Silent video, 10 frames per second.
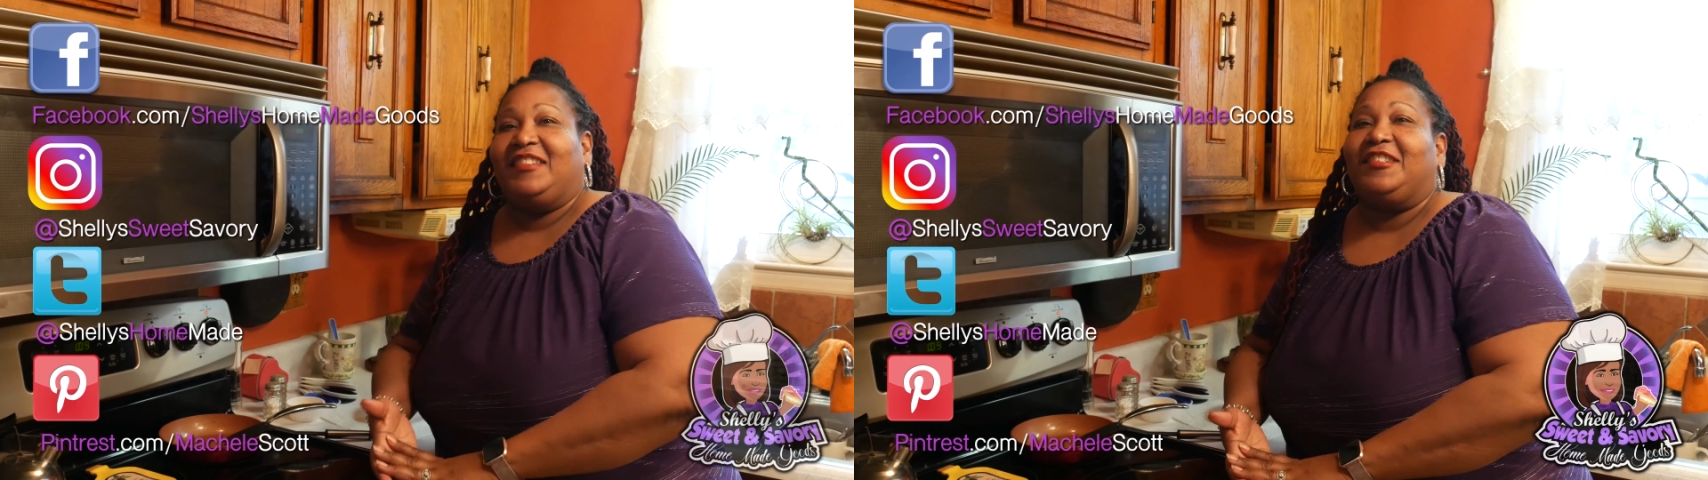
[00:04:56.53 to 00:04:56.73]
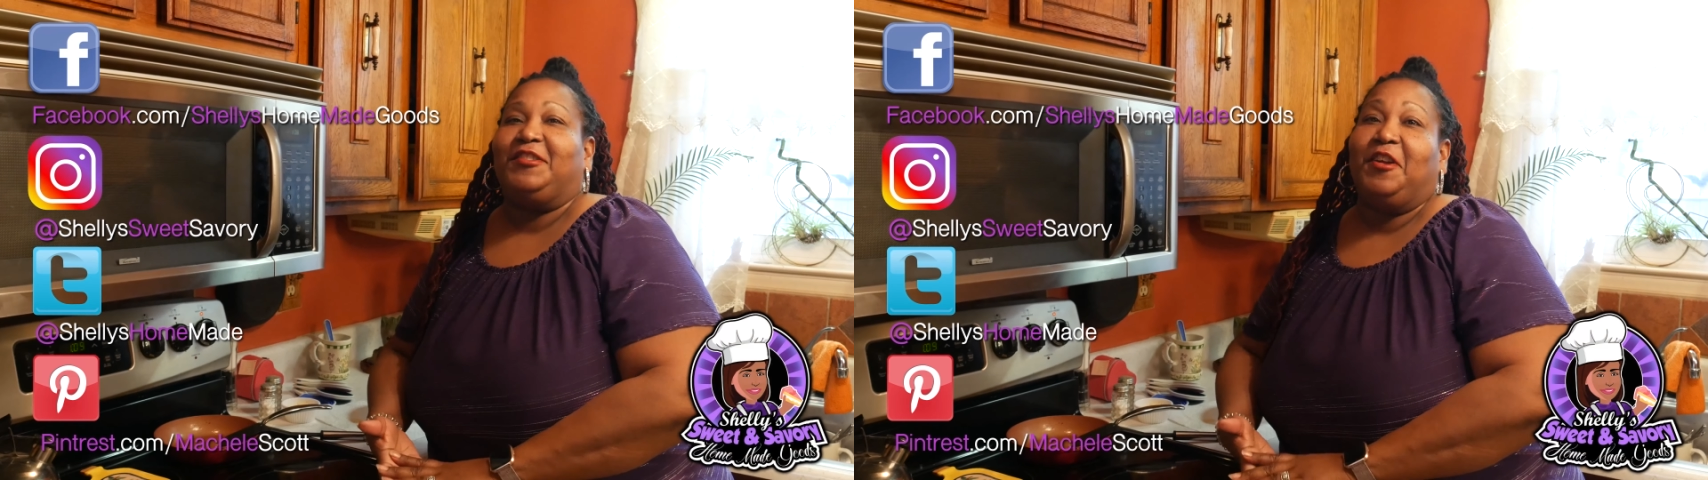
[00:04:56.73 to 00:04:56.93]

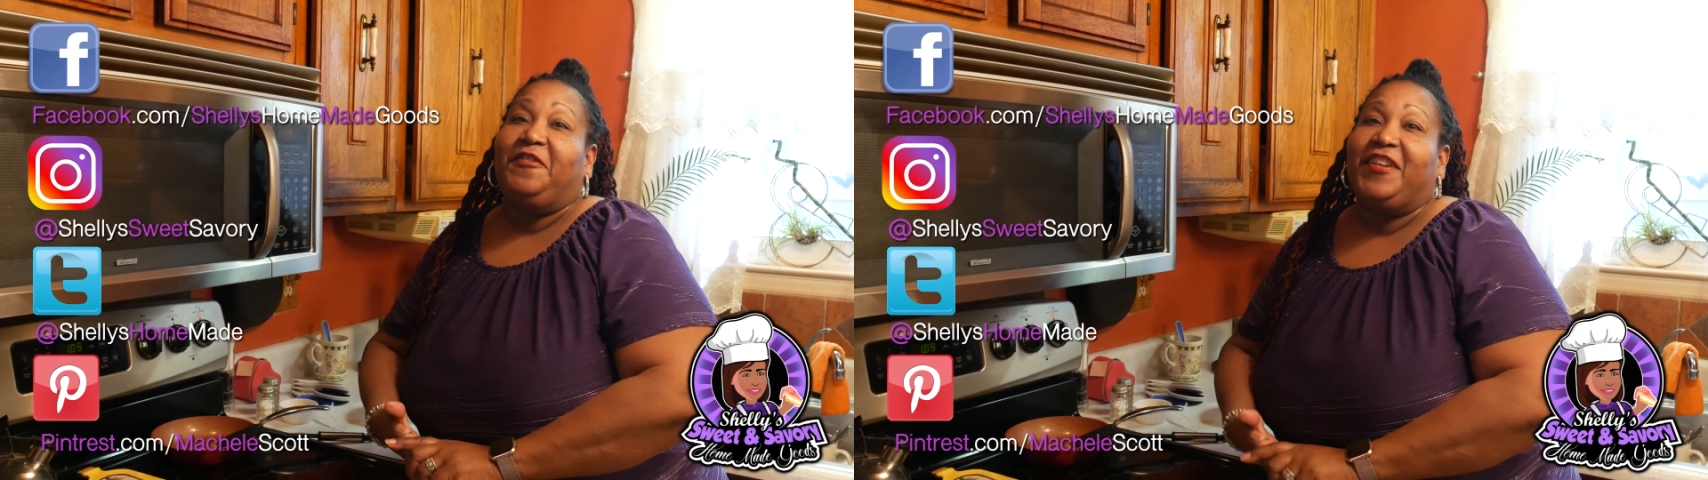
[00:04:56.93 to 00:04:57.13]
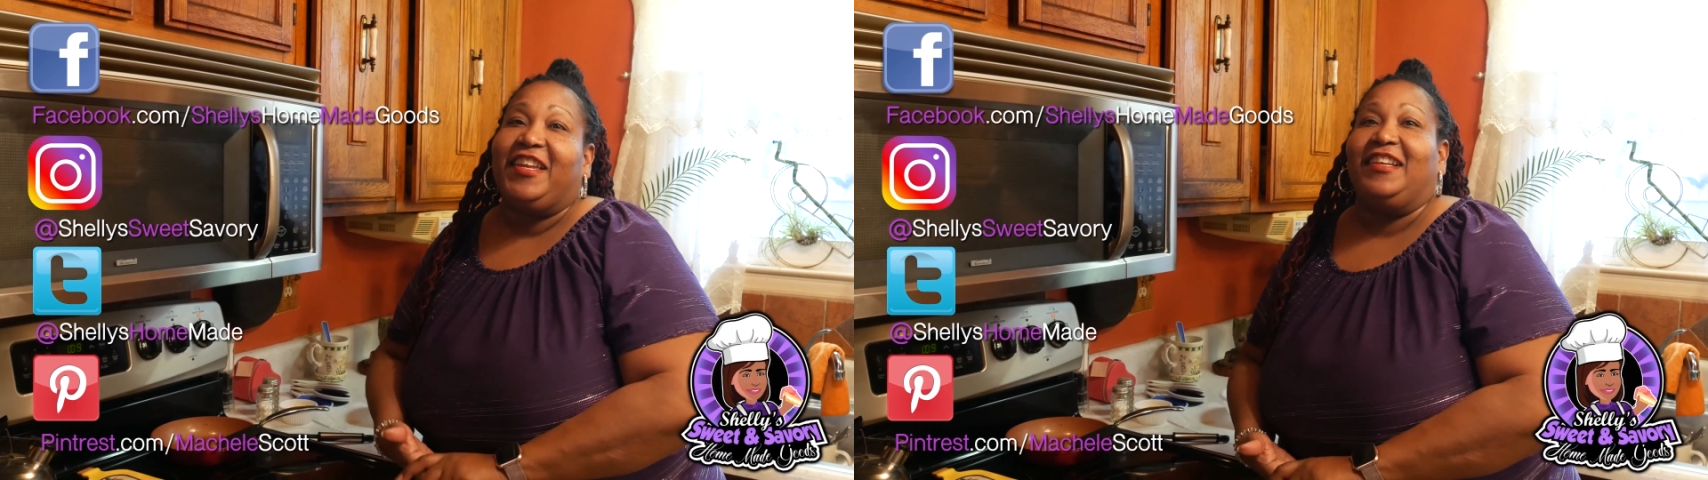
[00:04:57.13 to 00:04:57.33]
So
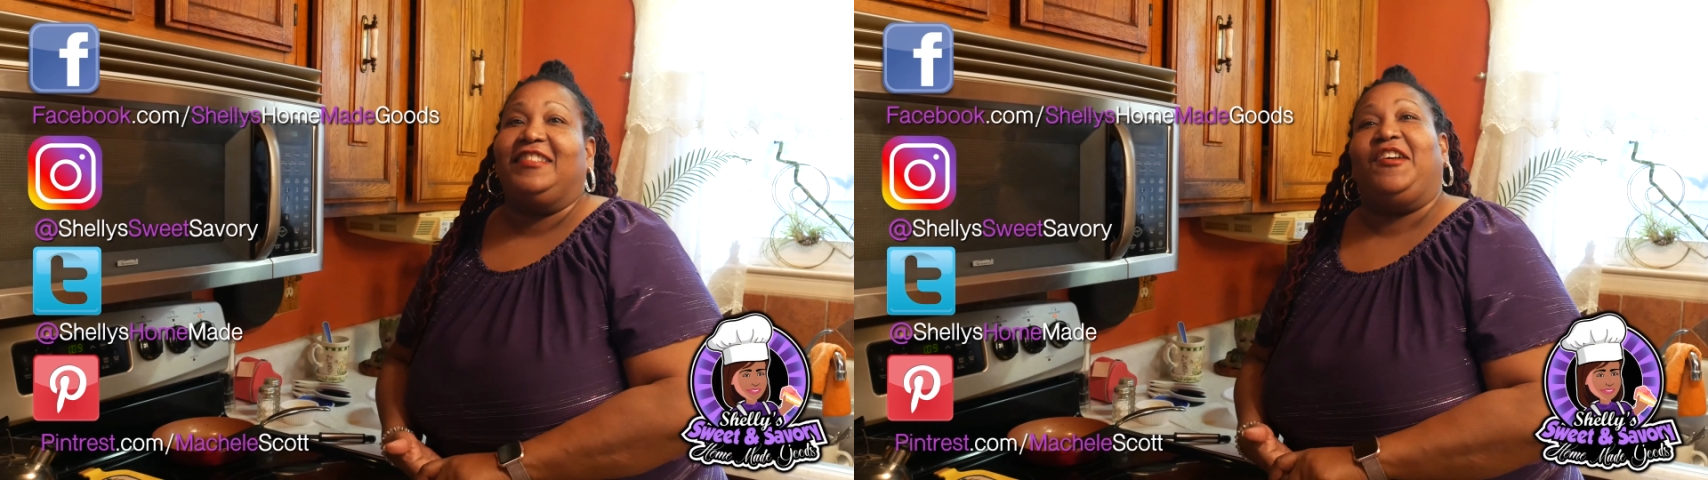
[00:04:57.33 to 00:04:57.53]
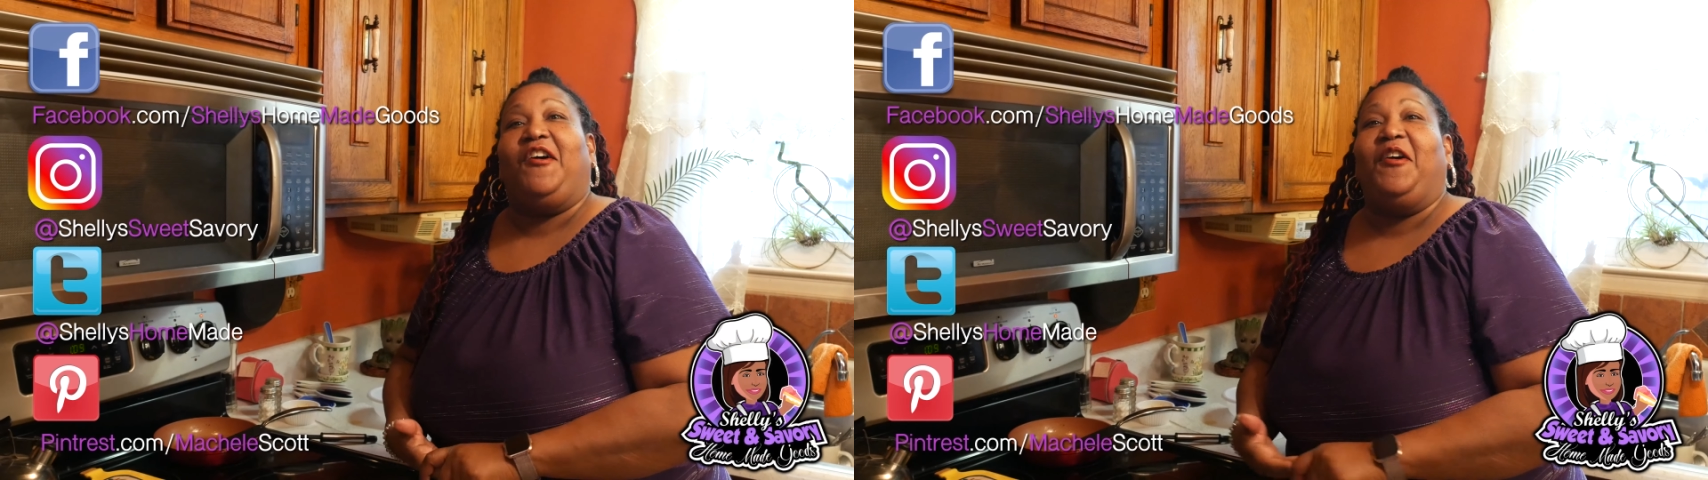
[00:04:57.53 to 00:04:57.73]
don't
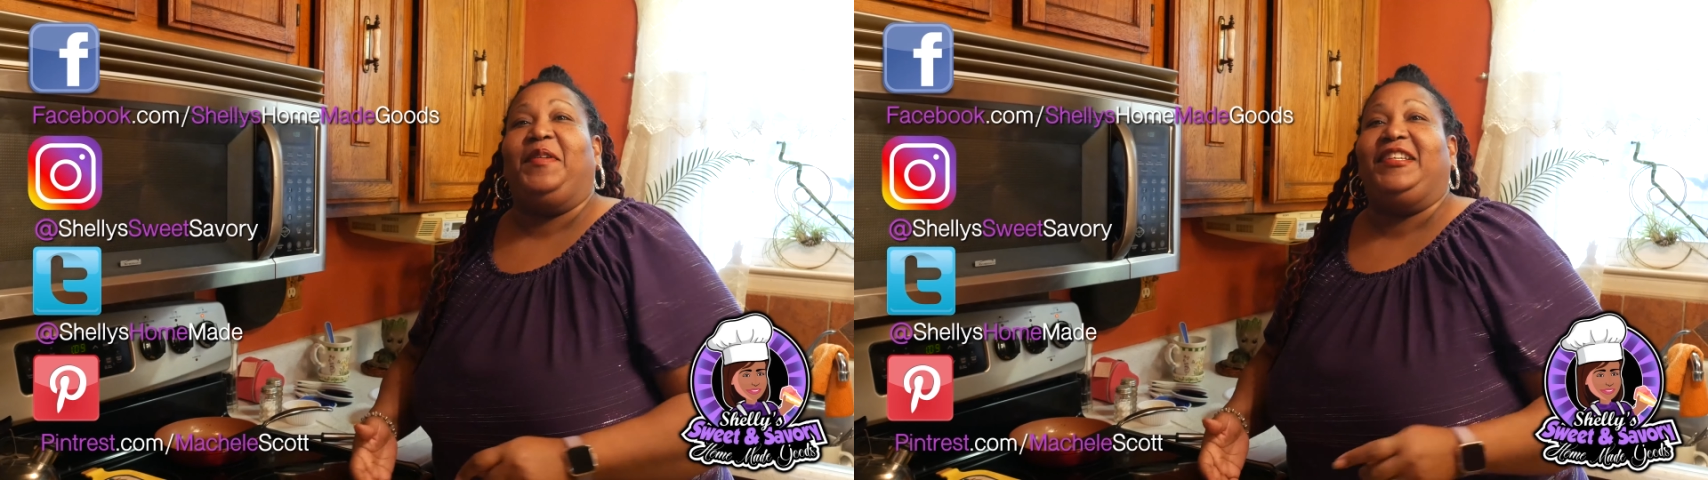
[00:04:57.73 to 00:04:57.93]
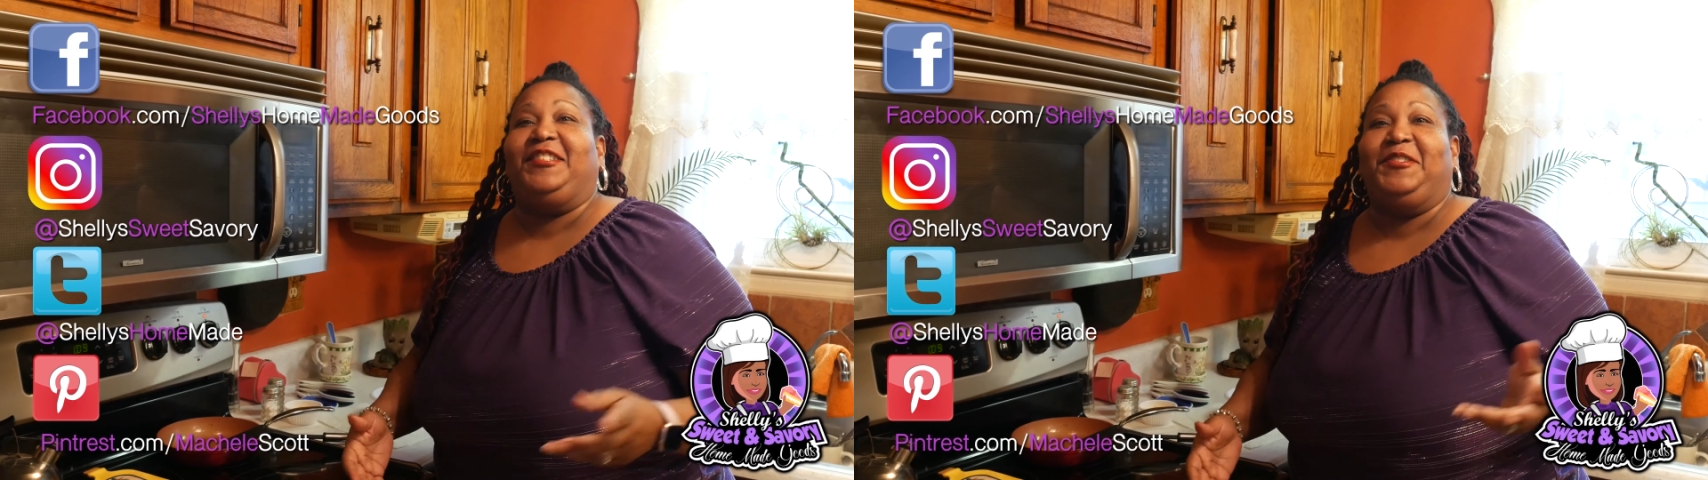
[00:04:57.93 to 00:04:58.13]
forget to
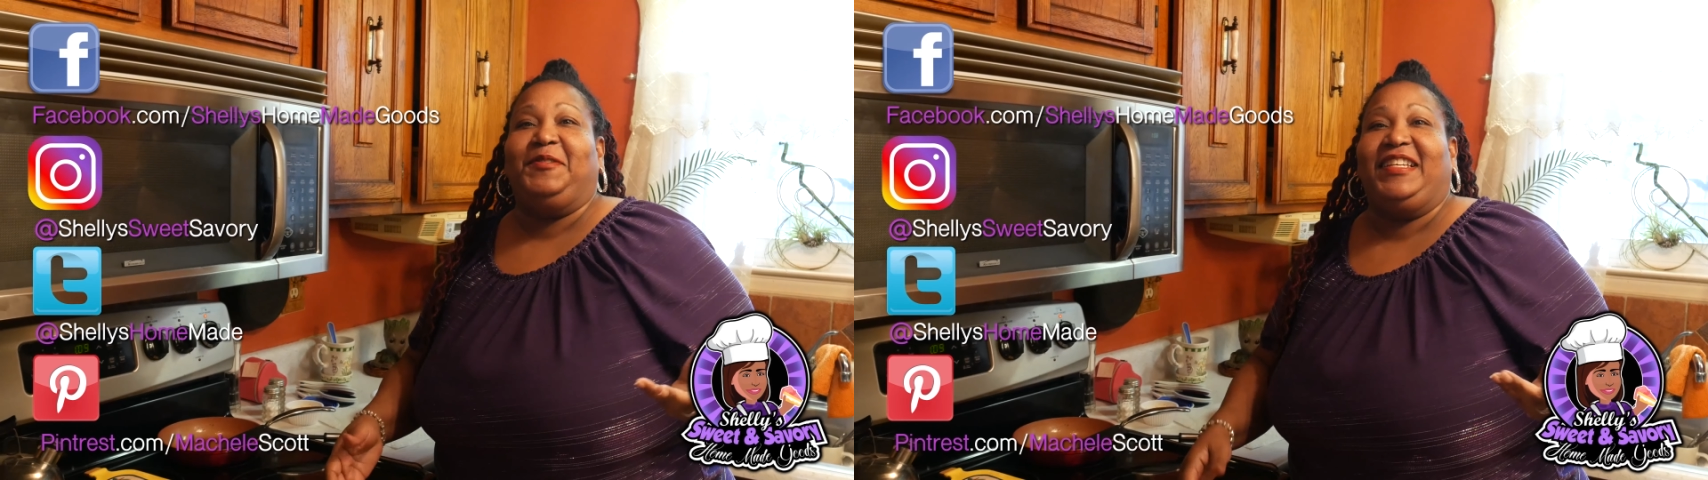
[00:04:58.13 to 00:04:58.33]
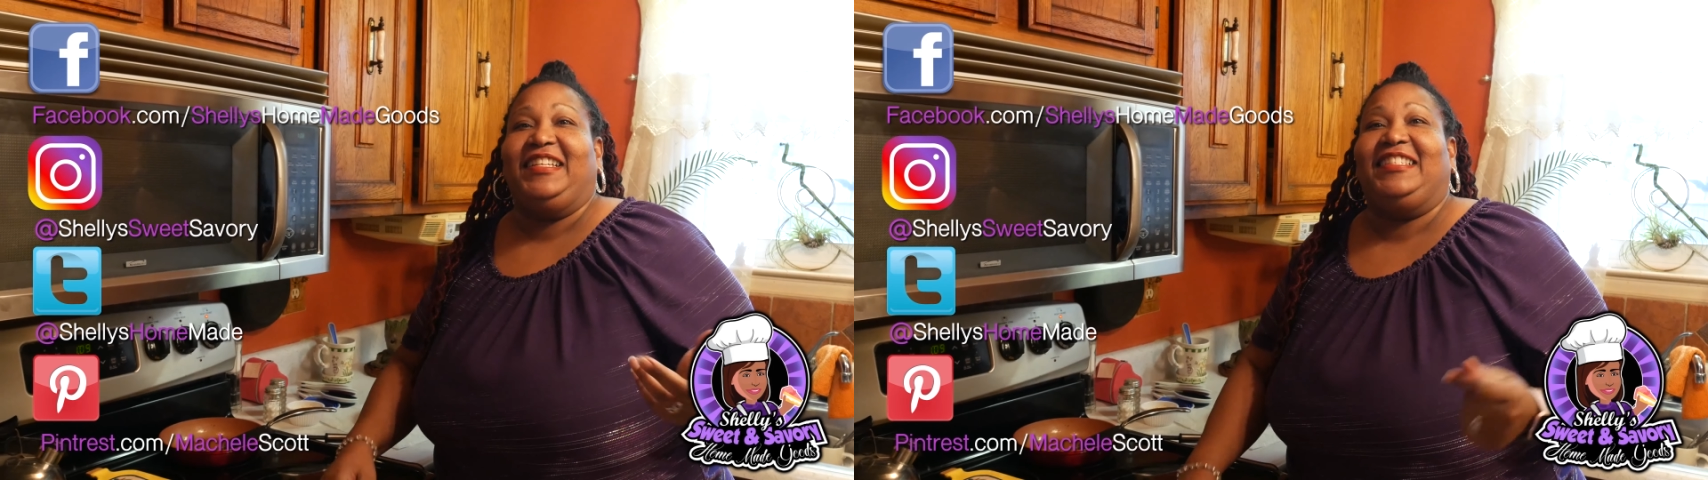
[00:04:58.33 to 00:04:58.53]
always
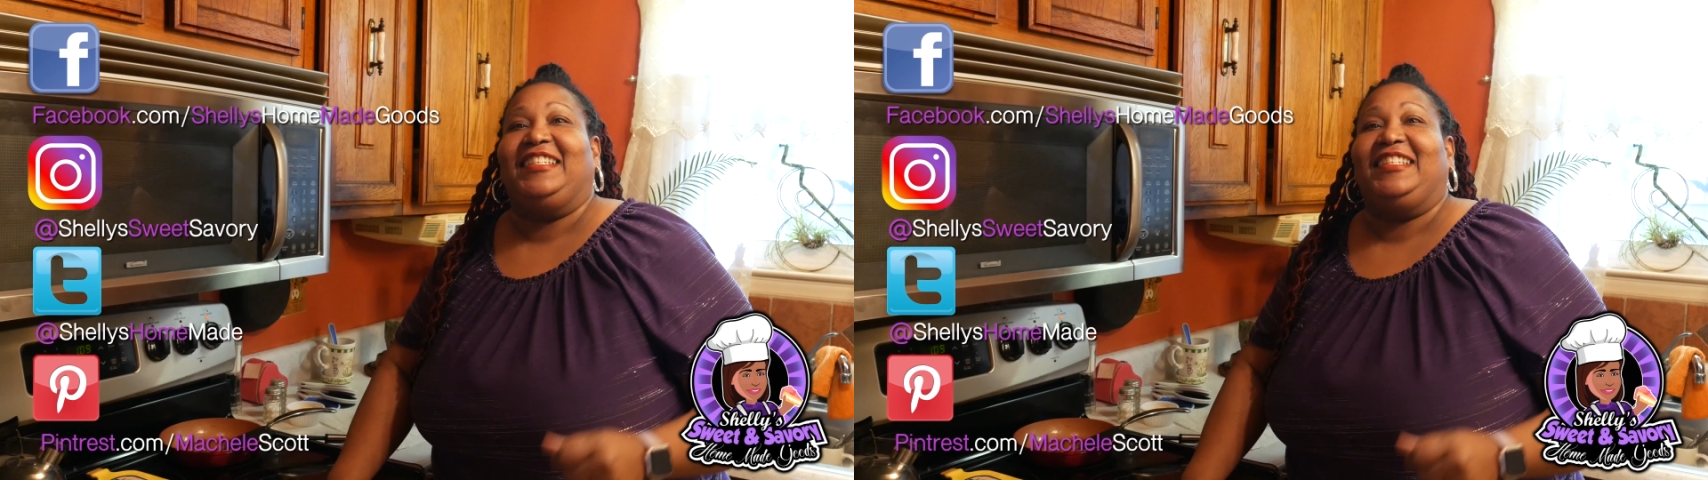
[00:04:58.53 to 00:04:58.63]
tune in